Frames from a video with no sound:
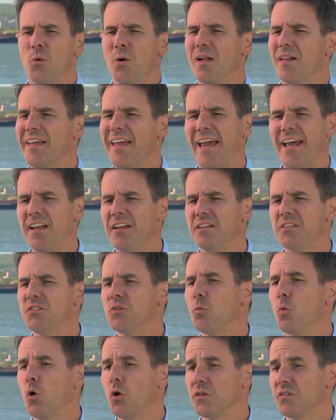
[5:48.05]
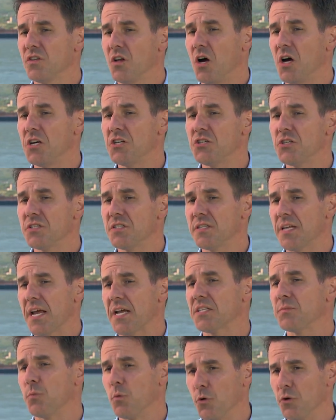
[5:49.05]
Well, Canada is the world's largest
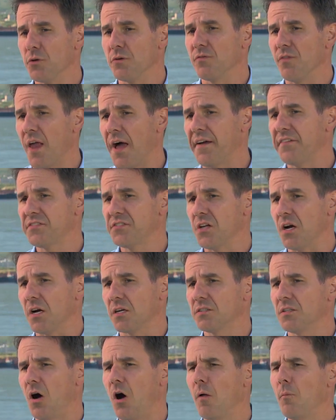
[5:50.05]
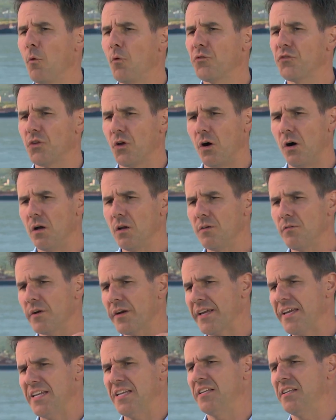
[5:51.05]
exporter of livestock. Almost all of our
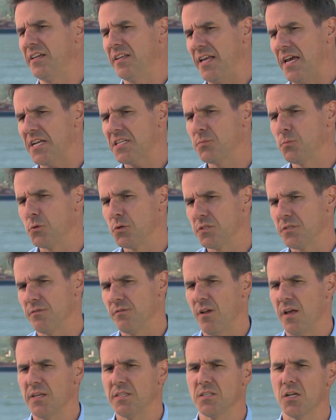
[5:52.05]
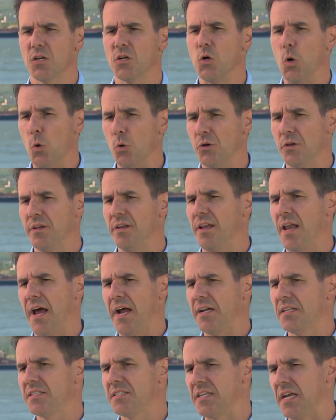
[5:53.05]
Canadian exports of livestock go to the
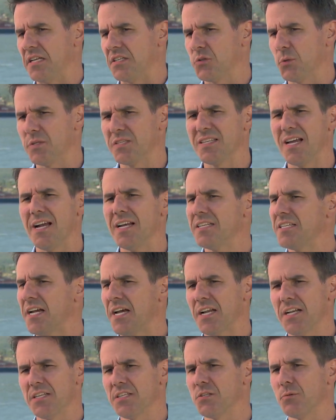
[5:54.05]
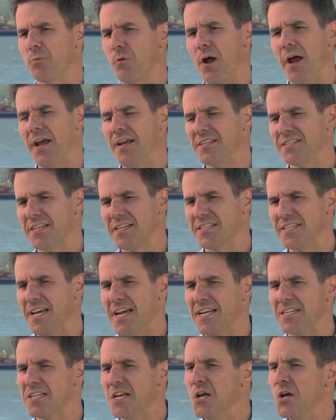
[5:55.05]
United States. So it's not entirely surprising
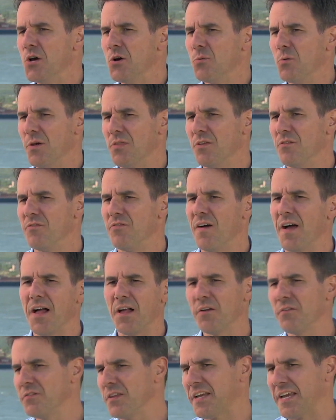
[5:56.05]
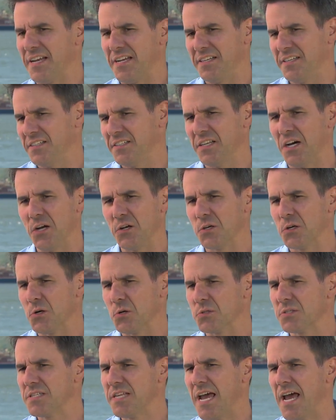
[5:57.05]
that when the value of the Canadian dollar
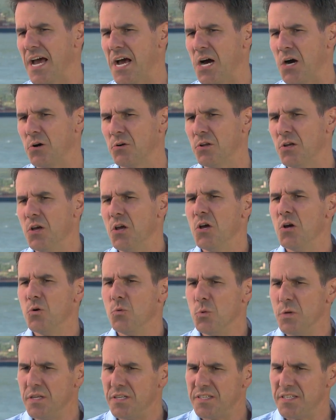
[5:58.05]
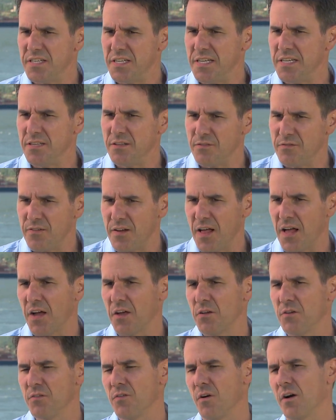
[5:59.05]
goes down, we see the
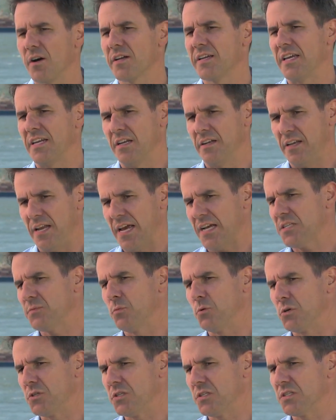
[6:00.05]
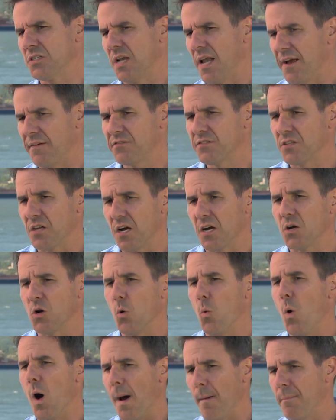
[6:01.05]
value of our Canadian exports as livestock
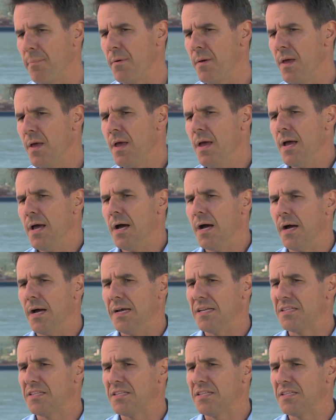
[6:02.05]
go up. Uh,